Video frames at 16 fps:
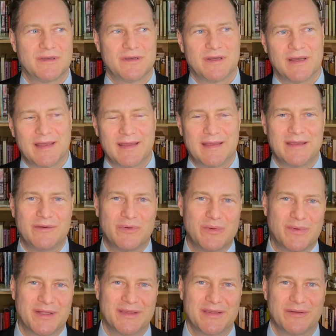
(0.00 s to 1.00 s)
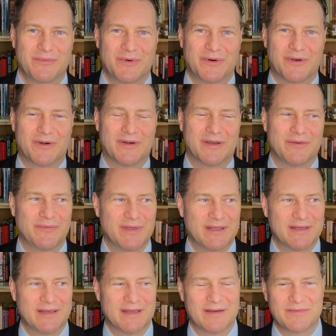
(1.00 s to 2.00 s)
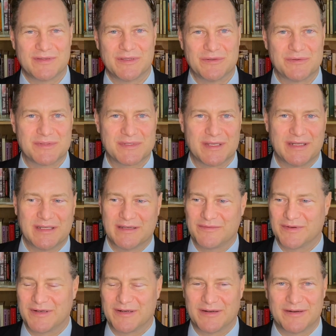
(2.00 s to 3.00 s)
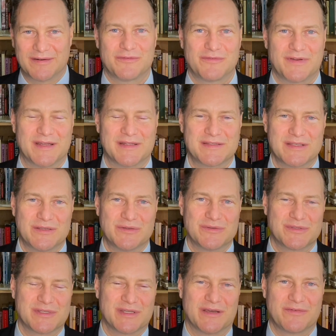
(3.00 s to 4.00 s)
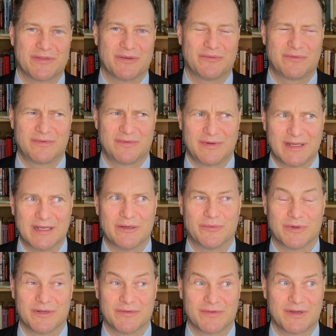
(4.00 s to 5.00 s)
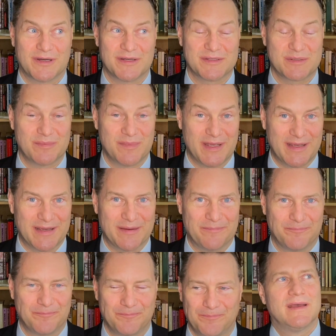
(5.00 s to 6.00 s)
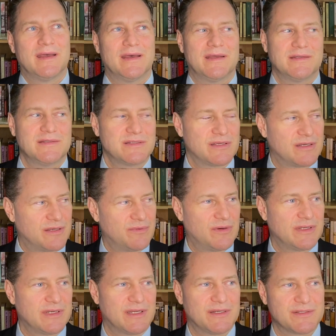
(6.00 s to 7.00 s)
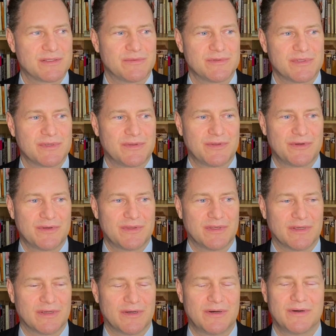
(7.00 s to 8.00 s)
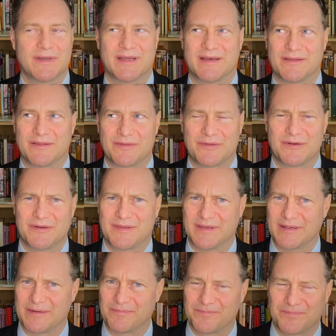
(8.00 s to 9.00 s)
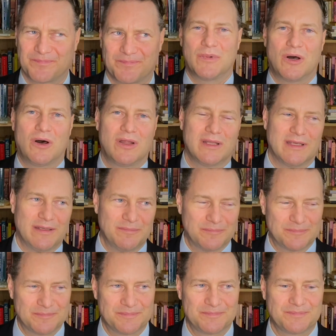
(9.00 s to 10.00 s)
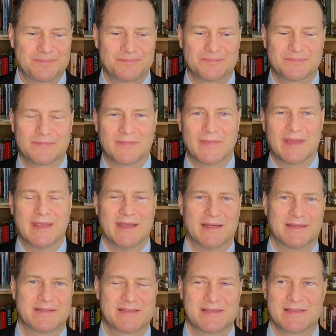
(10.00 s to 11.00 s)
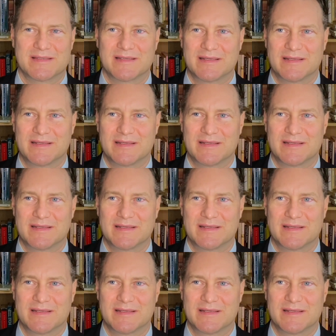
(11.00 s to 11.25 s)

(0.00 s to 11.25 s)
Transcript: hey, we won the war and we didn't have to use any of our fancy new stuff that really would have caused mayhem. And what else? There was a third thing. Oh yeah, the third thing. Ollie gets